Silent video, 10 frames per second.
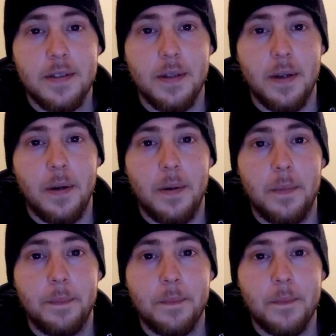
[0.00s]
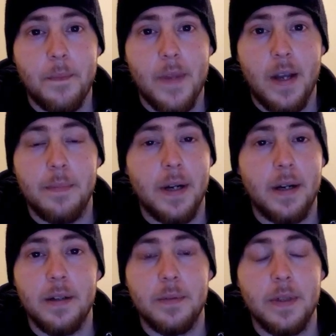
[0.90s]
So I'm
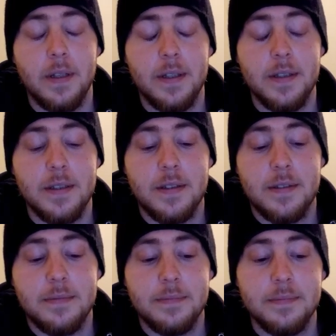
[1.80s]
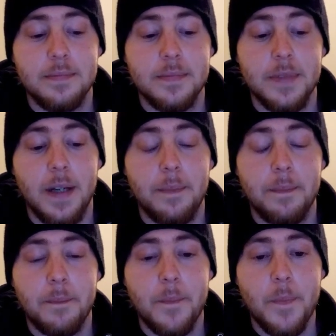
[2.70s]
not going to really just,
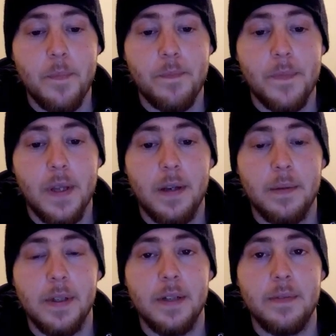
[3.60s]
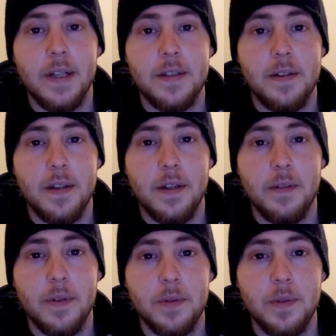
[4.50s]
I'm going to leave that to the
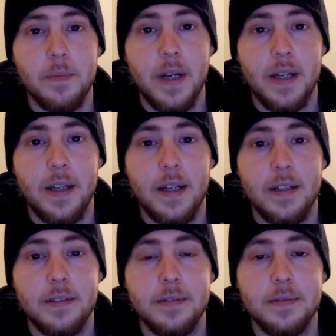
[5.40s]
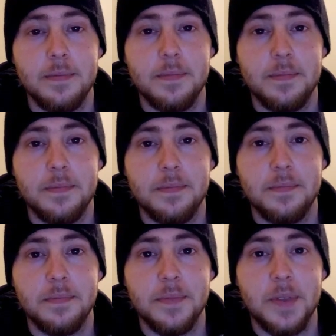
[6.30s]
individual to make that
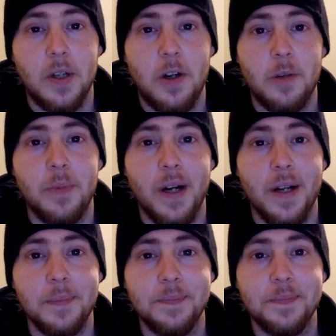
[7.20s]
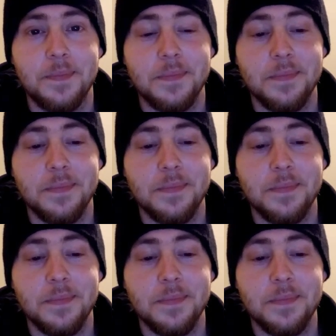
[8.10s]
call, but